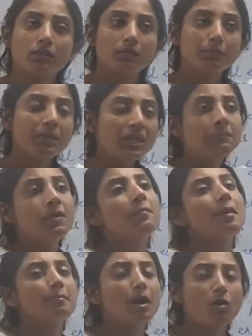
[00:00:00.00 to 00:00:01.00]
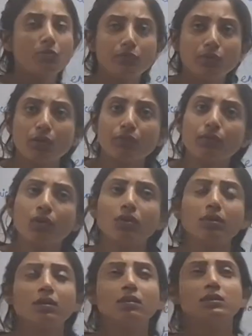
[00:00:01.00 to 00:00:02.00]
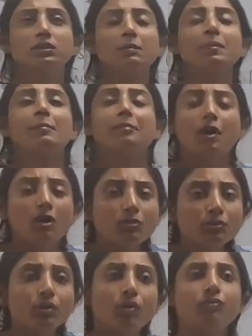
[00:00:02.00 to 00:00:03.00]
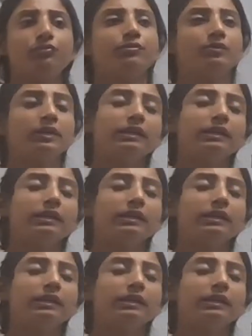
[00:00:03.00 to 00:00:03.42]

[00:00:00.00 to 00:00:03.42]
minimum amount of or some amount of